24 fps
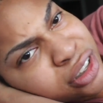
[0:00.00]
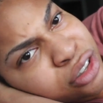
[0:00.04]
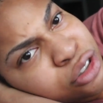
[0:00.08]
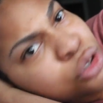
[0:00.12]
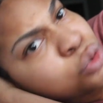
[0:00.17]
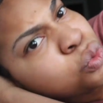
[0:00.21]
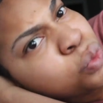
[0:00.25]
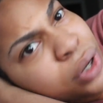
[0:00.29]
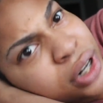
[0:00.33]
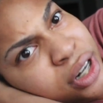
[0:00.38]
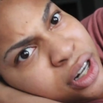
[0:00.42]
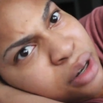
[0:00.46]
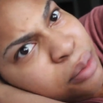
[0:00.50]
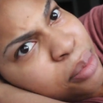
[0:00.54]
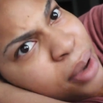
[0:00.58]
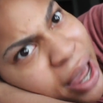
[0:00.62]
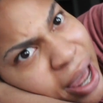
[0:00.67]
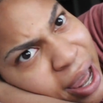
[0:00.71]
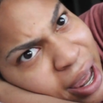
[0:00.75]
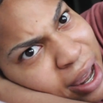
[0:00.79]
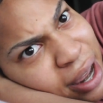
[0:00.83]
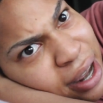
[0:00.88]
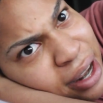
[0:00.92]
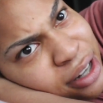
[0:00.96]
Twitter
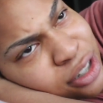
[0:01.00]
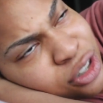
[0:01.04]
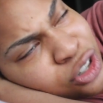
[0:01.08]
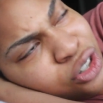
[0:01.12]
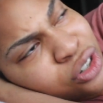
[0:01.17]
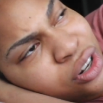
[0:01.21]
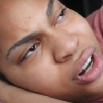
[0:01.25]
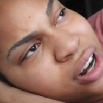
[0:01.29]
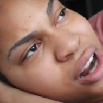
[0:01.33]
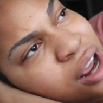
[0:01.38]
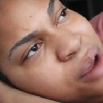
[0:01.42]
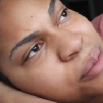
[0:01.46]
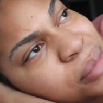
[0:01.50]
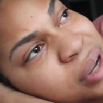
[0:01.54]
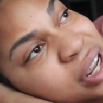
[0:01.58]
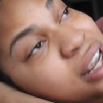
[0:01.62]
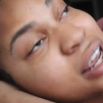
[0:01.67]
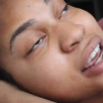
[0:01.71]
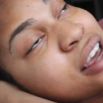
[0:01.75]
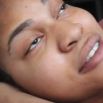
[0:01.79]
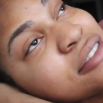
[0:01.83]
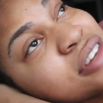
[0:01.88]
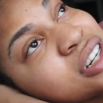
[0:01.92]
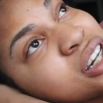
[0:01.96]
page. You know what I
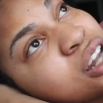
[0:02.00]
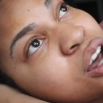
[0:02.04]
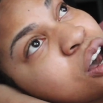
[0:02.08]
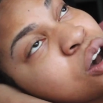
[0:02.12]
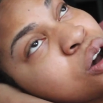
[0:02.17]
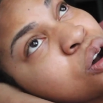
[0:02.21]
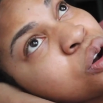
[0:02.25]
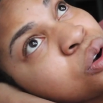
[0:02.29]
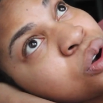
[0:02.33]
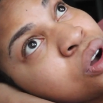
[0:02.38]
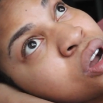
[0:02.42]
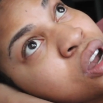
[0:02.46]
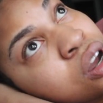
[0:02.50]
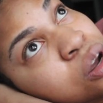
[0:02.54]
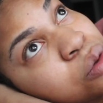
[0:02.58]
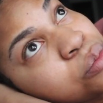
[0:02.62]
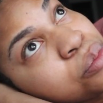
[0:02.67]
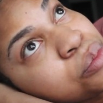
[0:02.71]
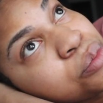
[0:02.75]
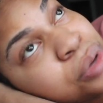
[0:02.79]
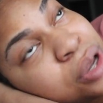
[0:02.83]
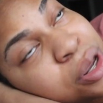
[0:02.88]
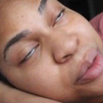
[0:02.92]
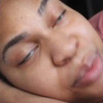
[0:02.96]
mean? Even though
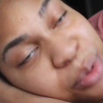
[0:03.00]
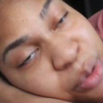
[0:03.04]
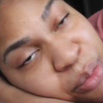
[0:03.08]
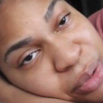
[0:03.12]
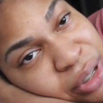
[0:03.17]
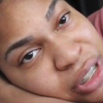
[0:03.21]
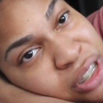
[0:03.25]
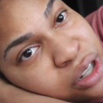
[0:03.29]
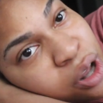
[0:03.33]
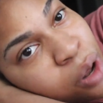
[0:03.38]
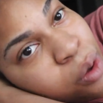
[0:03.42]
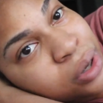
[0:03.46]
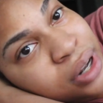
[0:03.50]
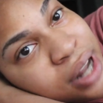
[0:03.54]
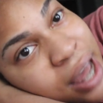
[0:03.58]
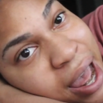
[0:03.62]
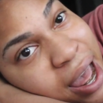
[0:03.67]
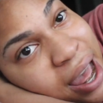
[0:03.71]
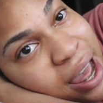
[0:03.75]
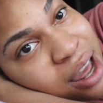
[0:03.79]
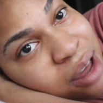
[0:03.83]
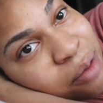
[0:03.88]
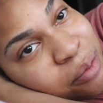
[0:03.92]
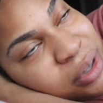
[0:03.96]
people be so
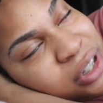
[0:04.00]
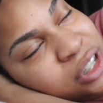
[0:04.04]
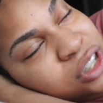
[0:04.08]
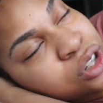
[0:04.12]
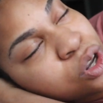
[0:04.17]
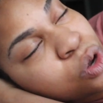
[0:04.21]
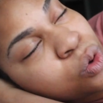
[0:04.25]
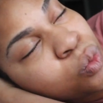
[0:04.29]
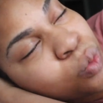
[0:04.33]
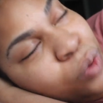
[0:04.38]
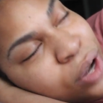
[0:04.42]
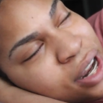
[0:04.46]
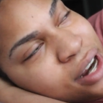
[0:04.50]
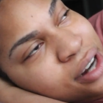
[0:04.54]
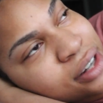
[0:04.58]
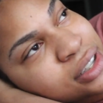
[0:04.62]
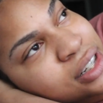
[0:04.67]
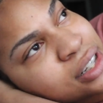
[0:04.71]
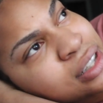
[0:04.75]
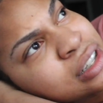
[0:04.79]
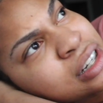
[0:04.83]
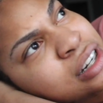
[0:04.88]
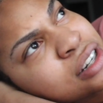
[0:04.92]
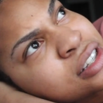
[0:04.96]
lame and so weird
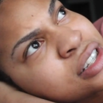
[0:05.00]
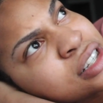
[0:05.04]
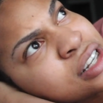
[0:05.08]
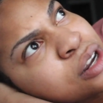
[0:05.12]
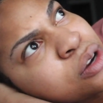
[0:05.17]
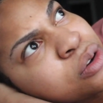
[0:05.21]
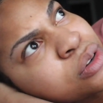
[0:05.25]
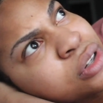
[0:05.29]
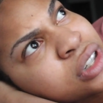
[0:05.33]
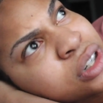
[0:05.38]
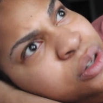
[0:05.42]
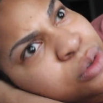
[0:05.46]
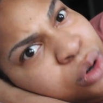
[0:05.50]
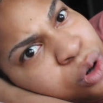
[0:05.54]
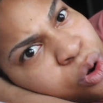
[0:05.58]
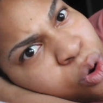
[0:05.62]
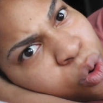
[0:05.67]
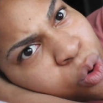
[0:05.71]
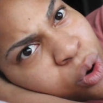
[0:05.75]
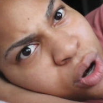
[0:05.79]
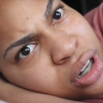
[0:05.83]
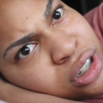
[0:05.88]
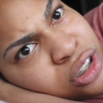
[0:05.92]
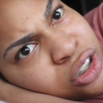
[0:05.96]
that they'll secretly
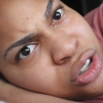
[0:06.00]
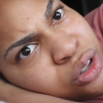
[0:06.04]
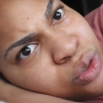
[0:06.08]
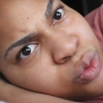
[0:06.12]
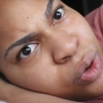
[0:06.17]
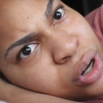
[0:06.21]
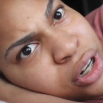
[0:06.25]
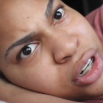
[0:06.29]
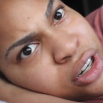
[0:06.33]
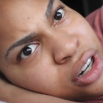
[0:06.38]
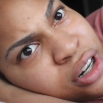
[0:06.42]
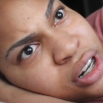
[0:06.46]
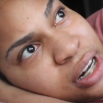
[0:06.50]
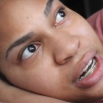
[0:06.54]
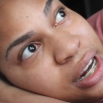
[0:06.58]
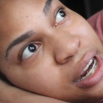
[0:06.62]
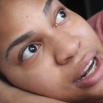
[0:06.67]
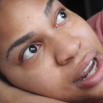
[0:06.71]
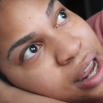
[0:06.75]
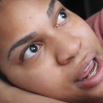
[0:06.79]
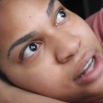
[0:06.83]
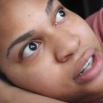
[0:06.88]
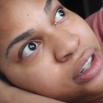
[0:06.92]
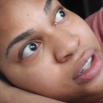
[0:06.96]
record you when you're
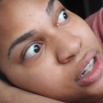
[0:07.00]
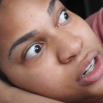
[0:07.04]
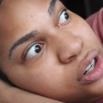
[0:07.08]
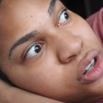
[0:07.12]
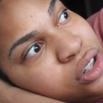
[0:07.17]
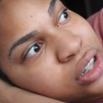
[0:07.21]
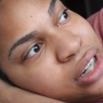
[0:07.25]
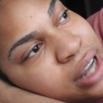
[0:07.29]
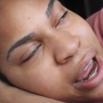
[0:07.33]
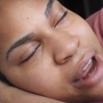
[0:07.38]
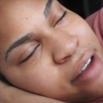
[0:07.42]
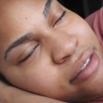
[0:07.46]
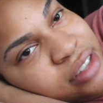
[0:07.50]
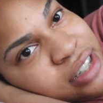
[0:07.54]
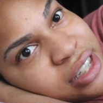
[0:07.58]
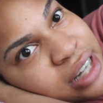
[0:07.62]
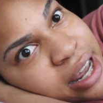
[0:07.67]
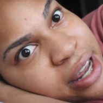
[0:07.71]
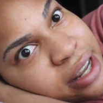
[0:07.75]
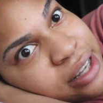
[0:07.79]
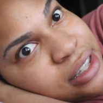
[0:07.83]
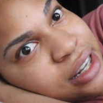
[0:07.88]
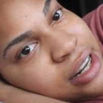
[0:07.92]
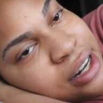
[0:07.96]
literally having
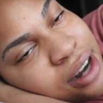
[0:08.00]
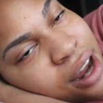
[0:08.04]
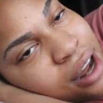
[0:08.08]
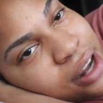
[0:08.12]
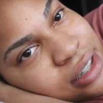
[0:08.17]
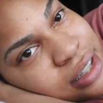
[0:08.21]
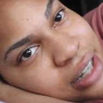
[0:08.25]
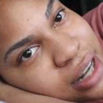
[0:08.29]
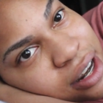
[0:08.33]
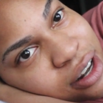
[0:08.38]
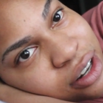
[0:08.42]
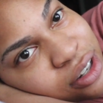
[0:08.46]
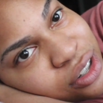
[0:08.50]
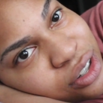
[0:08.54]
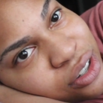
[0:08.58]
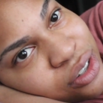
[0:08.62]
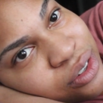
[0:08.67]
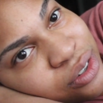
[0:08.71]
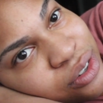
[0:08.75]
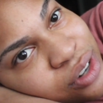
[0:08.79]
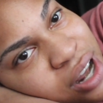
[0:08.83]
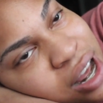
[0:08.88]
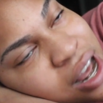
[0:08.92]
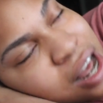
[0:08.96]
sex and not tell
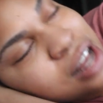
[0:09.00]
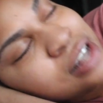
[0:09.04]
you.